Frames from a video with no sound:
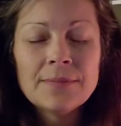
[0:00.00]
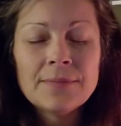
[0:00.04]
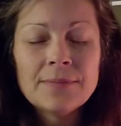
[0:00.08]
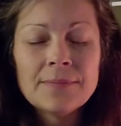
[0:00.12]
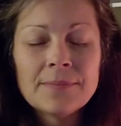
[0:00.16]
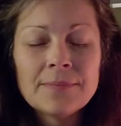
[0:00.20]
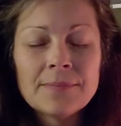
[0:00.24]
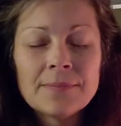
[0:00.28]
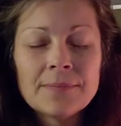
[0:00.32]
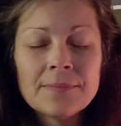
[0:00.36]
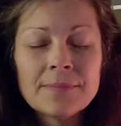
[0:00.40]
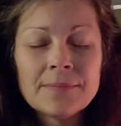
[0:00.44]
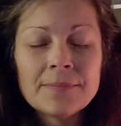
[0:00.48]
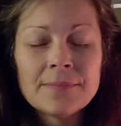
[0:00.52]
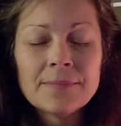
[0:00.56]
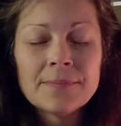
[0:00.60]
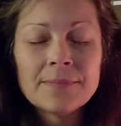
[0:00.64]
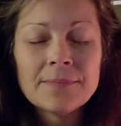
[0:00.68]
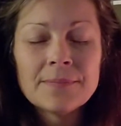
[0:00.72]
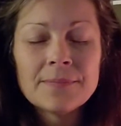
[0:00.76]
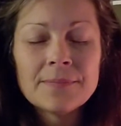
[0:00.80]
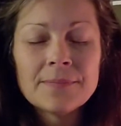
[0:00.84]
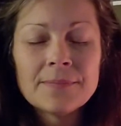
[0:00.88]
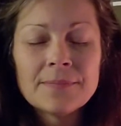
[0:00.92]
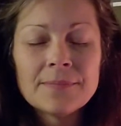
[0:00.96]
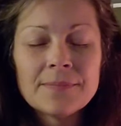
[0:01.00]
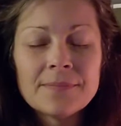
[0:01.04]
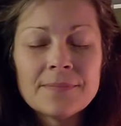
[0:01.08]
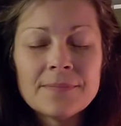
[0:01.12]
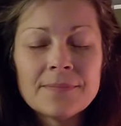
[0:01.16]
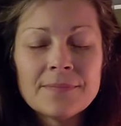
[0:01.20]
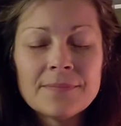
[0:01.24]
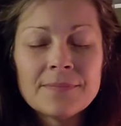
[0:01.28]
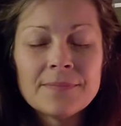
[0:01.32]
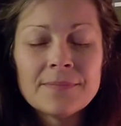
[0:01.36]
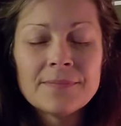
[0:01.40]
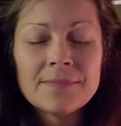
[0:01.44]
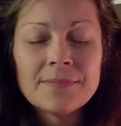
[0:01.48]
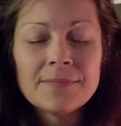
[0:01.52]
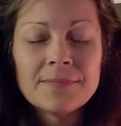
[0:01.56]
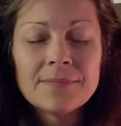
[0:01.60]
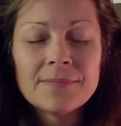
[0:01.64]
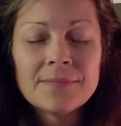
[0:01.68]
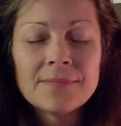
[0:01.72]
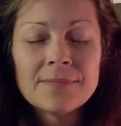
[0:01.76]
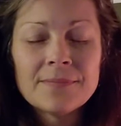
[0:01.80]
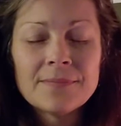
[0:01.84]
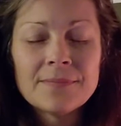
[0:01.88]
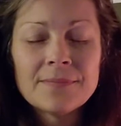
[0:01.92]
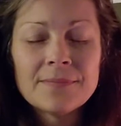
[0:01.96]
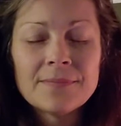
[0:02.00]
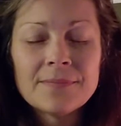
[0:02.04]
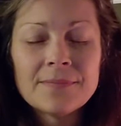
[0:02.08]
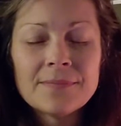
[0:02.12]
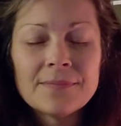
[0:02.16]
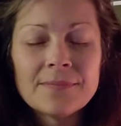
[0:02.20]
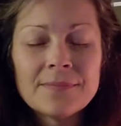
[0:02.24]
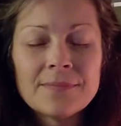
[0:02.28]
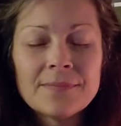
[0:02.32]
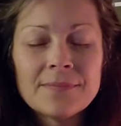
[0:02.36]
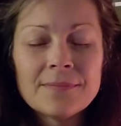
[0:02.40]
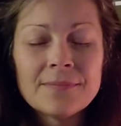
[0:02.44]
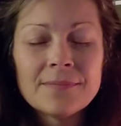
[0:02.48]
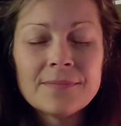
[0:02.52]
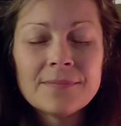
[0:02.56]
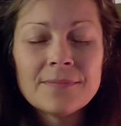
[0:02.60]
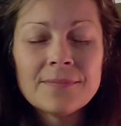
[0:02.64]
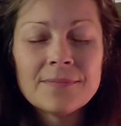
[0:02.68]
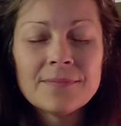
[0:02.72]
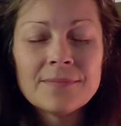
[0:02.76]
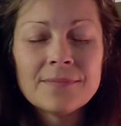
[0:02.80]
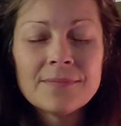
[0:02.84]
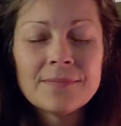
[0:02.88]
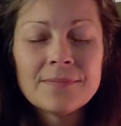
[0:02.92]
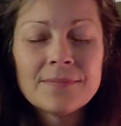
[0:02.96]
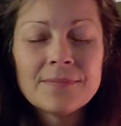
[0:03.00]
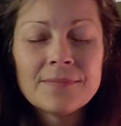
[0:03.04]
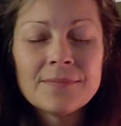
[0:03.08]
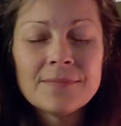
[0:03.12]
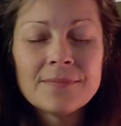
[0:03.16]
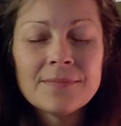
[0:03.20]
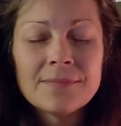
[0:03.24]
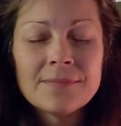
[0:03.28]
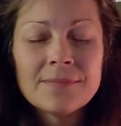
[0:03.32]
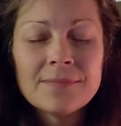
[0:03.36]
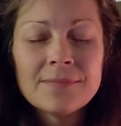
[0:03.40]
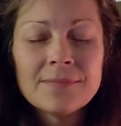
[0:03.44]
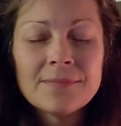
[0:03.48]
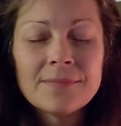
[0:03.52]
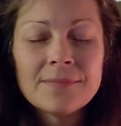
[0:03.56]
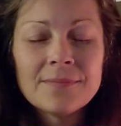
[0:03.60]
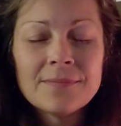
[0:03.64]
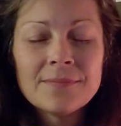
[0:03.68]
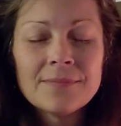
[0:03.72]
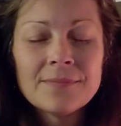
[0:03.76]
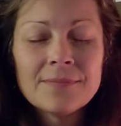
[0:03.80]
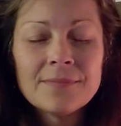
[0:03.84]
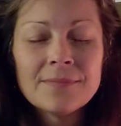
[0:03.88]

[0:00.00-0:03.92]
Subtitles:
No one is speaking in this clip.